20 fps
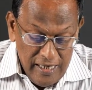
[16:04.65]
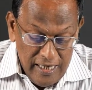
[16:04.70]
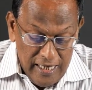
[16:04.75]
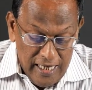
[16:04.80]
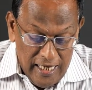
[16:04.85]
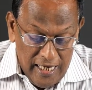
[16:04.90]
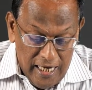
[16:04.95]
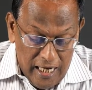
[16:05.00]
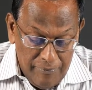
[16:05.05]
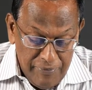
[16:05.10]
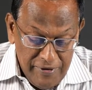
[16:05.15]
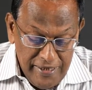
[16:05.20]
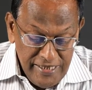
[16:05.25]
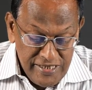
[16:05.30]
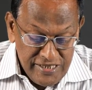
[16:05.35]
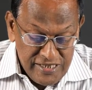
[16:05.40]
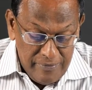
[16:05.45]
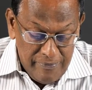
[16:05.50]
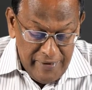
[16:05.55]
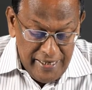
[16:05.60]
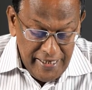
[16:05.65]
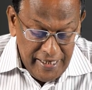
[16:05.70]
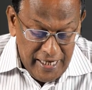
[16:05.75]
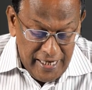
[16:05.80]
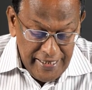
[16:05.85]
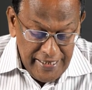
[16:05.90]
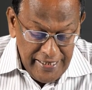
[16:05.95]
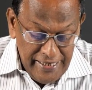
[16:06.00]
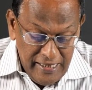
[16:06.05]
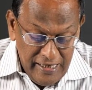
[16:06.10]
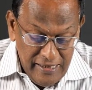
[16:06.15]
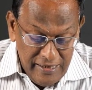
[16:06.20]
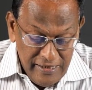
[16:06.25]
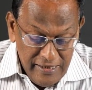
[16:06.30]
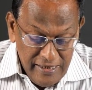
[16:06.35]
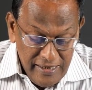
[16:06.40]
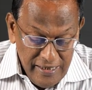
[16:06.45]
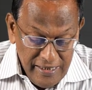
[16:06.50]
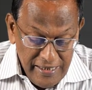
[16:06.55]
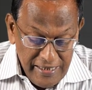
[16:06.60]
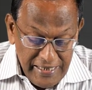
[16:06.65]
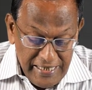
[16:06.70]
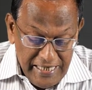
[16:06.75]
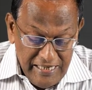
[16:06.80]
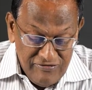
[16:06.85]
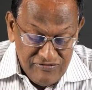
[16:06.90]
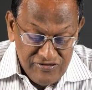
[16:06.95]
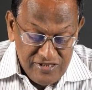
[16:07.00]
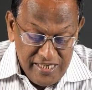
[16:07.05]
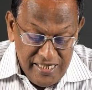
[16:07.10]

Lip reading: elaborates the main idea, gives